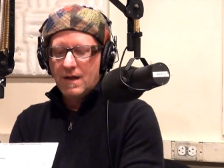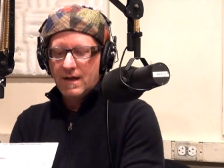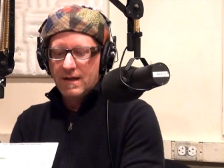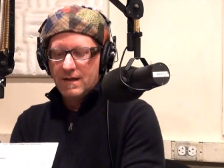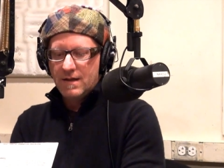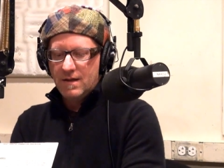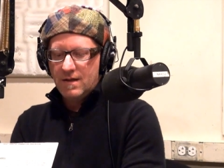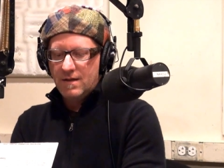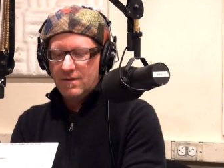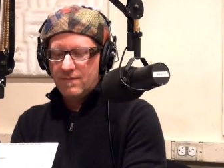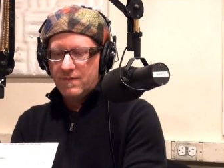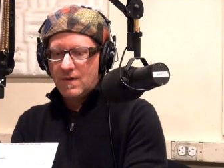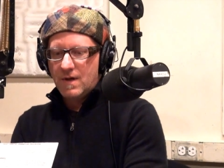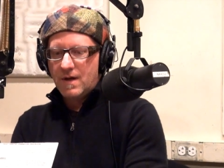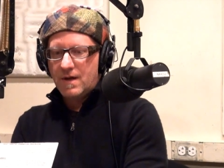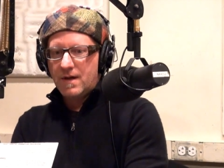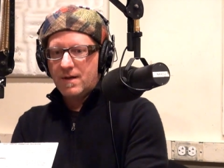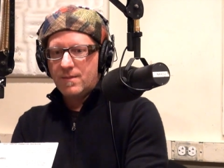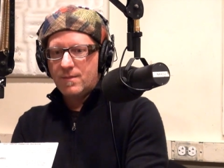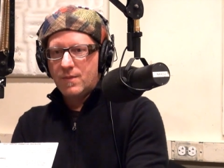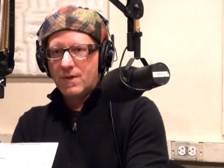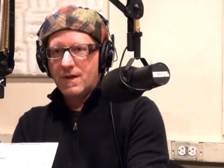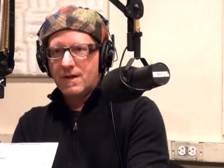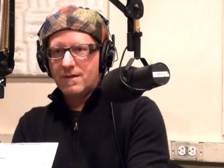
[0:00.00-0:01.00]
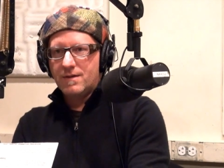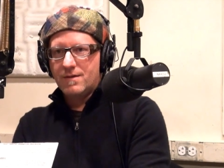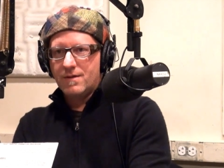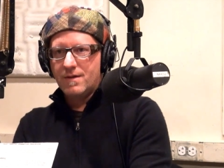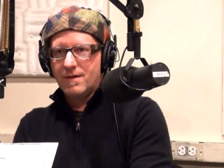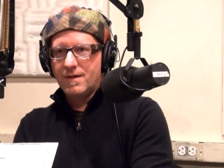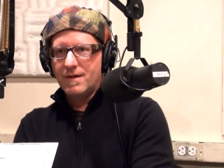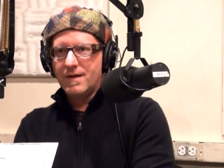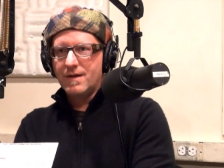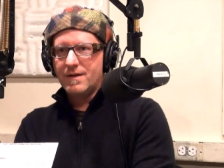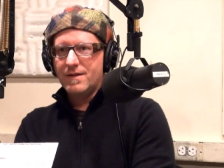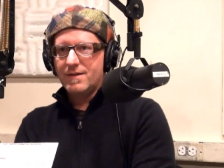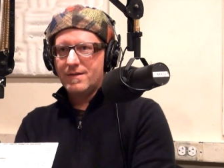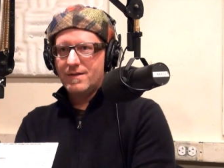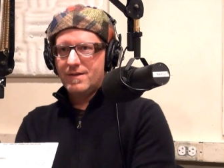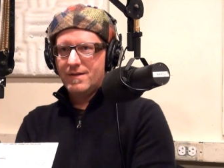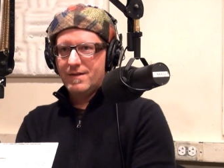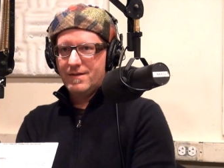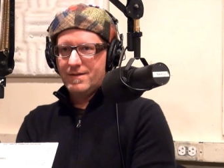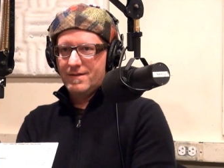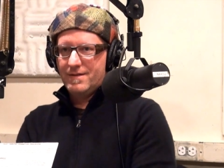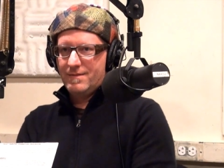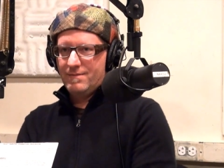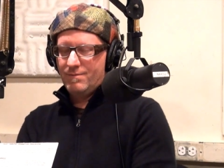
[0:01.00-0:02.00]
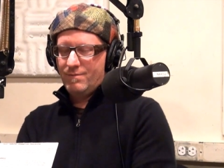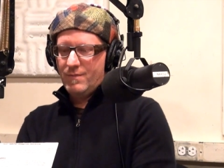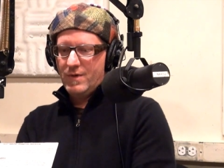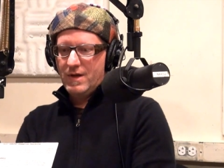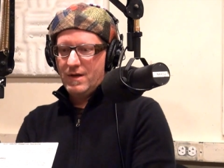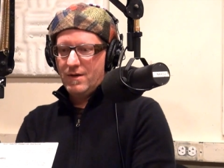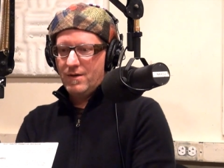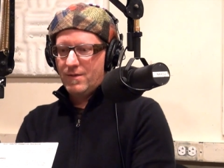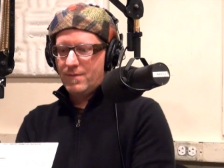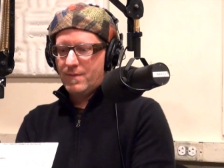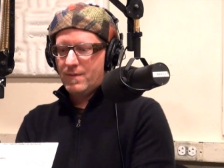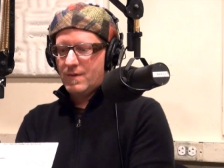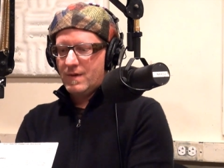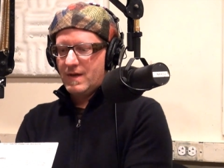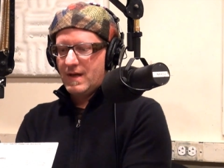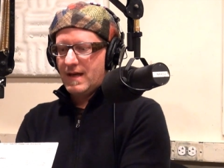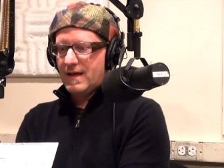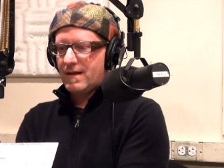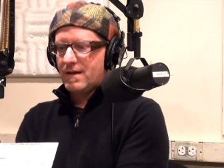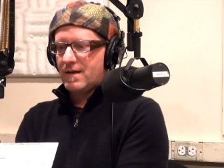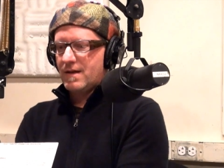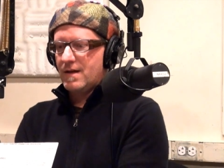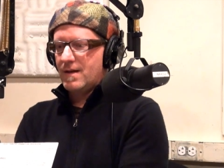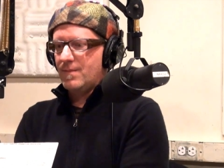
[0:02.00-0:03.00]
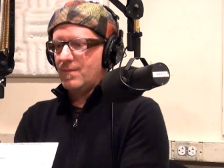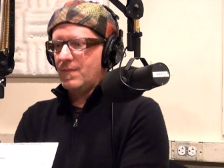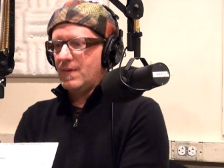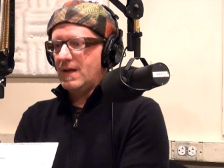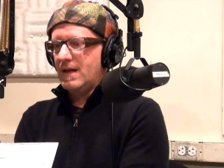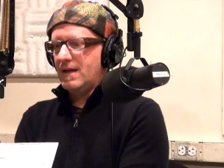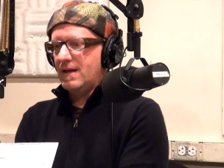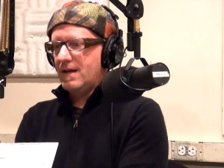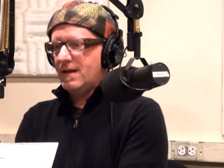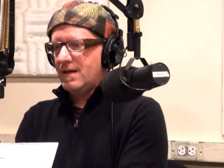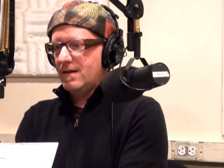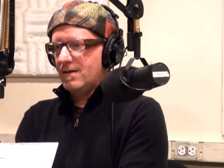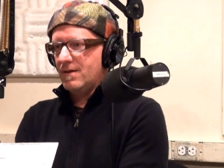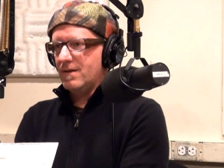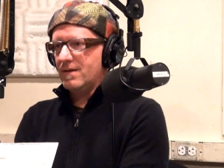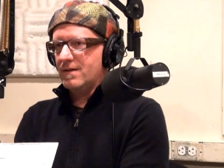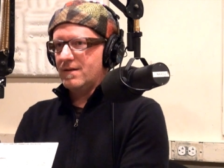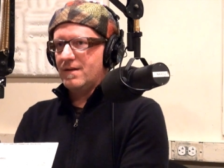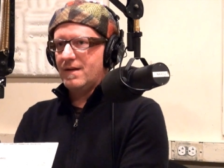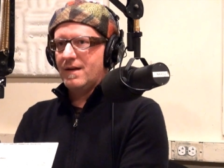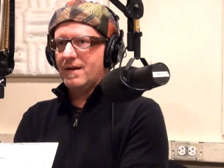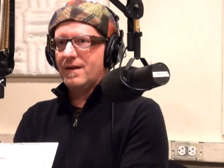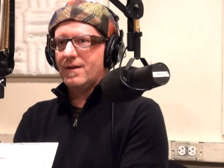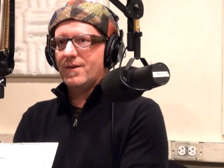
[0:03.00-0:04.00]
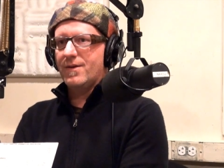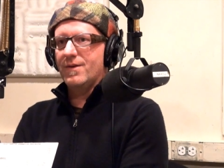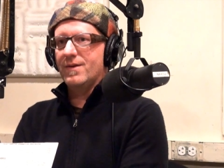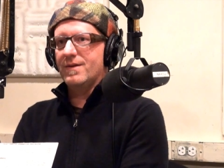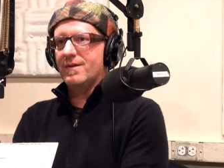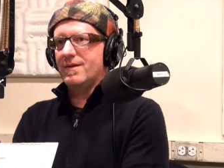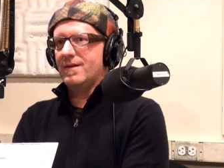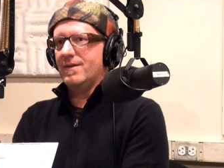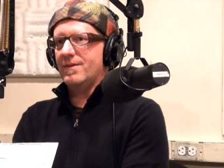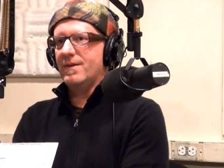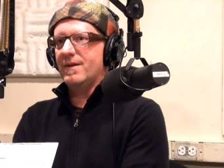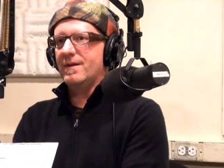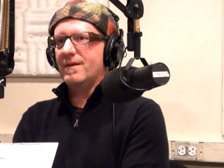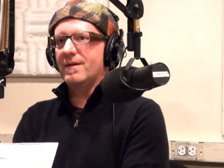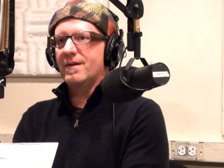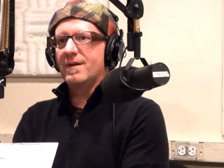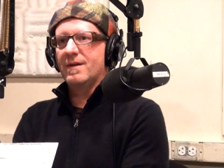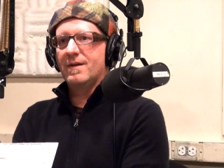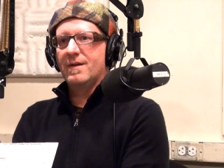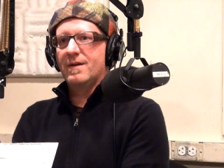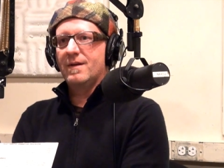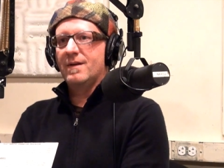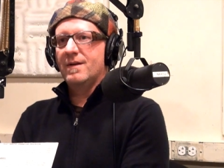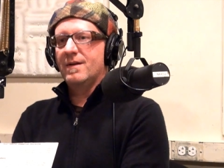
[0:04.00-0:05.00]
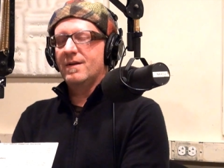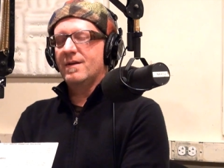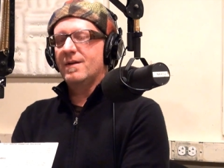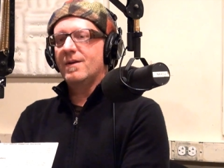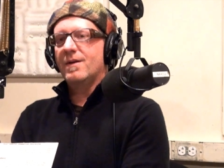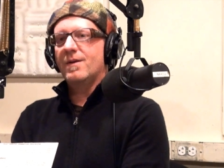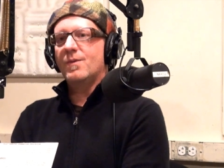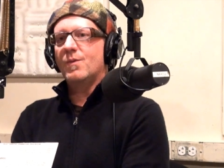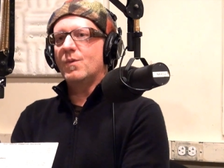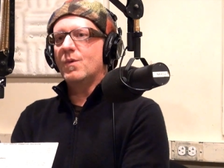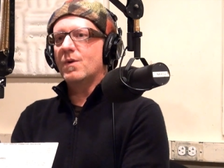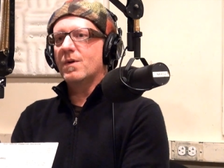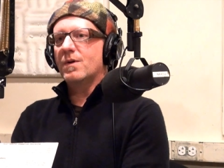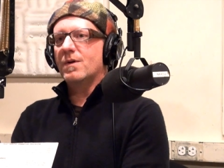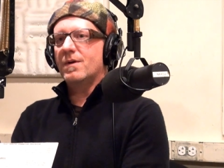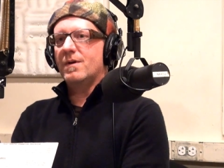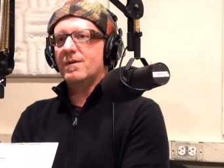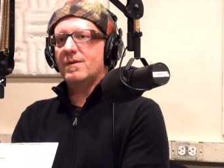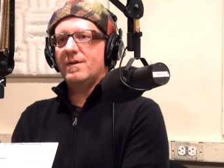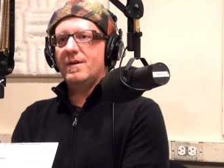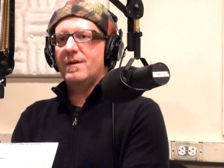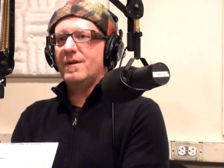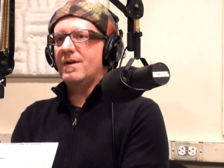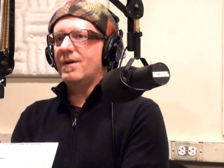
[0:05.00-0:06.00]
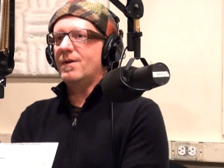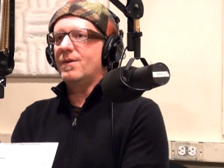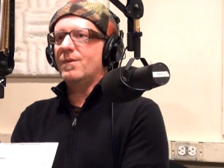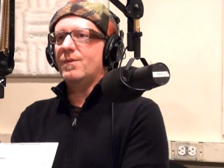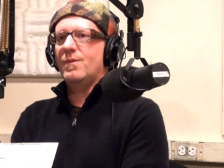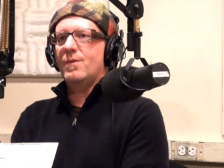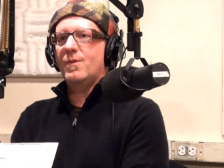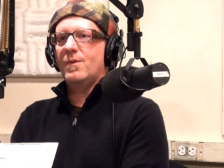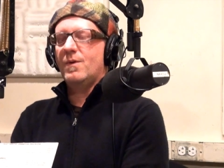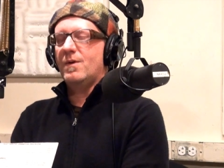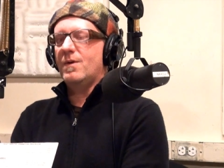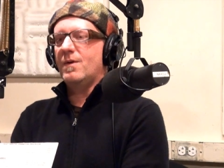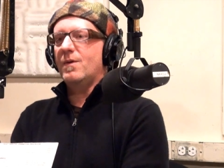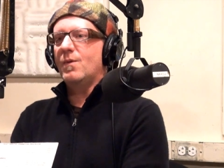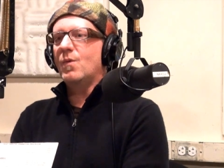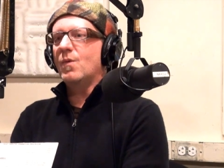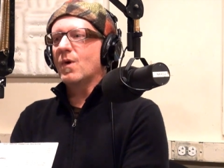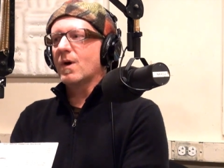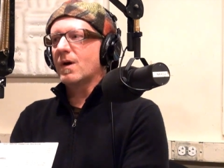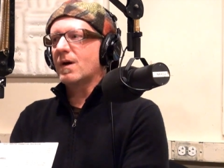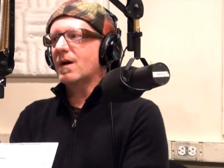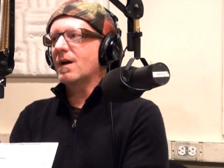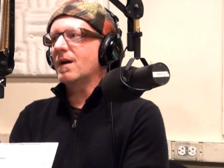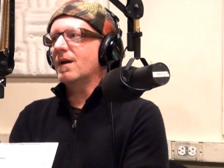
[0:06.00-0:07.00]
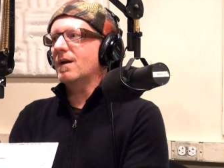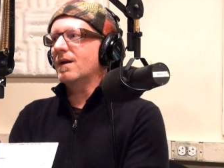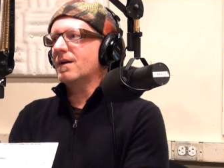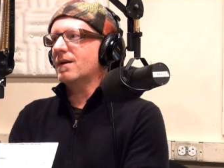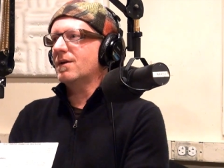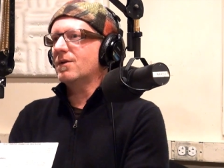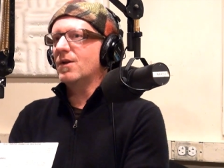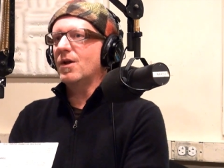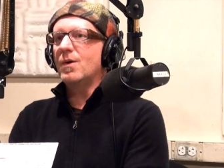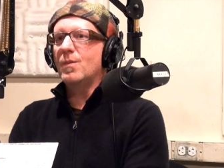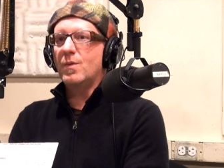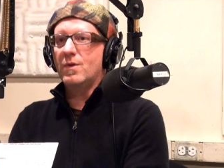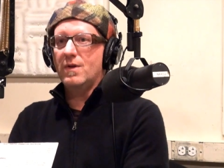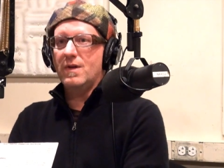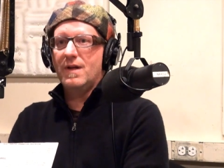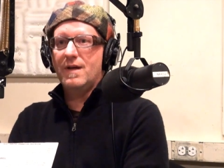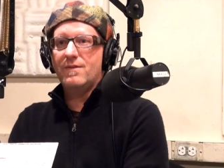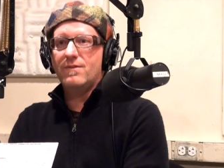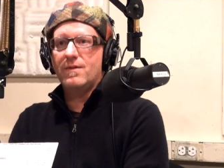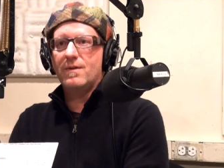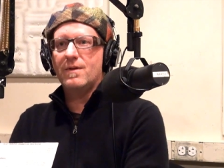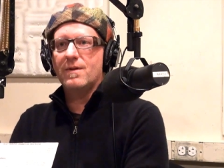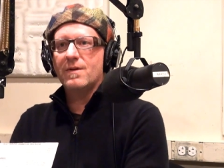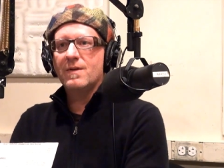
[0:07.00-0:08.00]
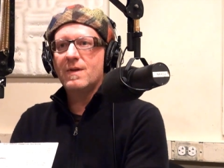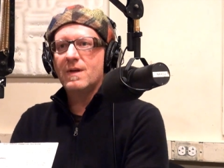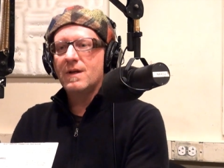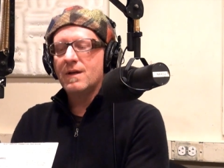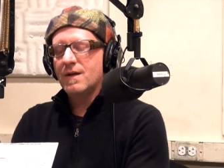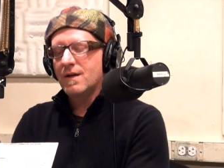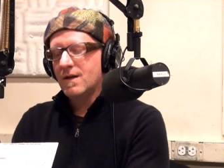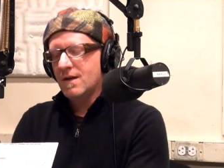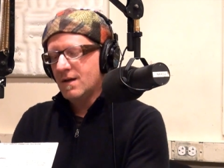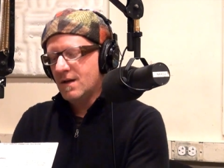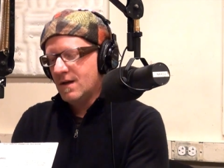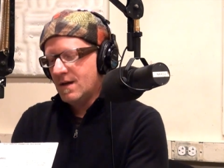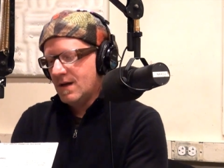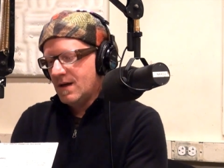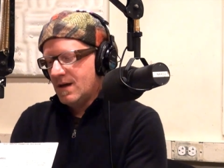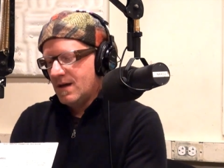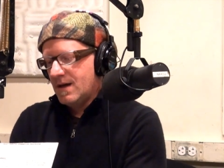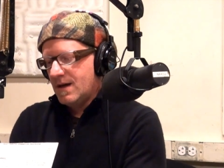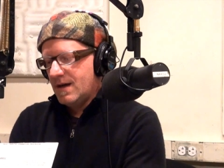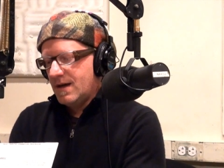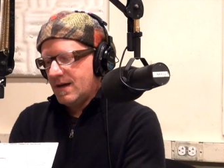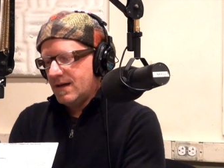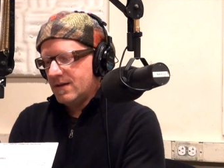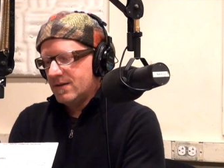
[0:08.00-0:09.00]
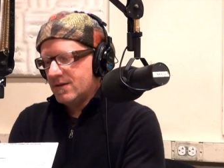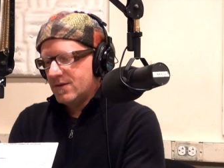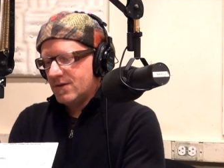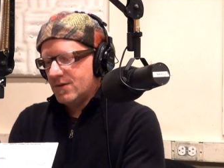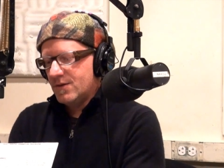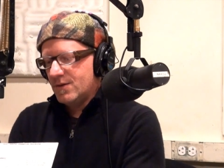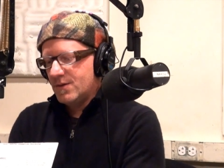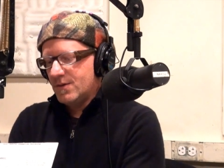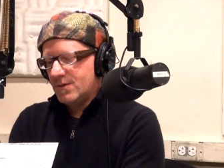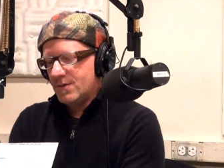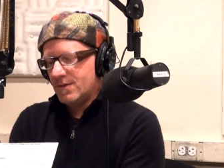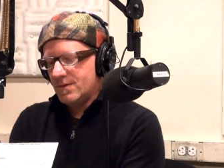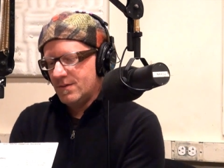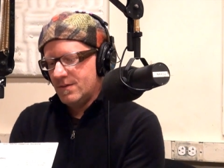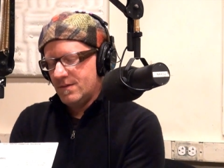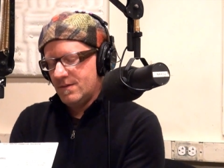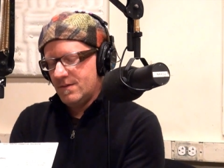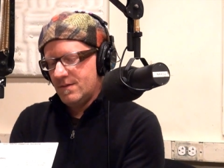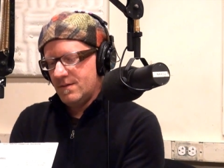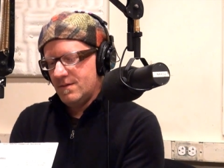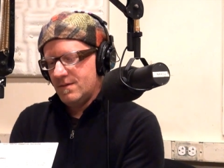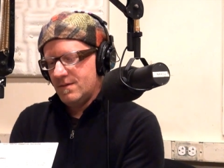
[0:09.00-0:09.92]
and then you've got Plantronics, this, you know, tech company here in Santa Cruz doing, wor- you know, work on a global level. And so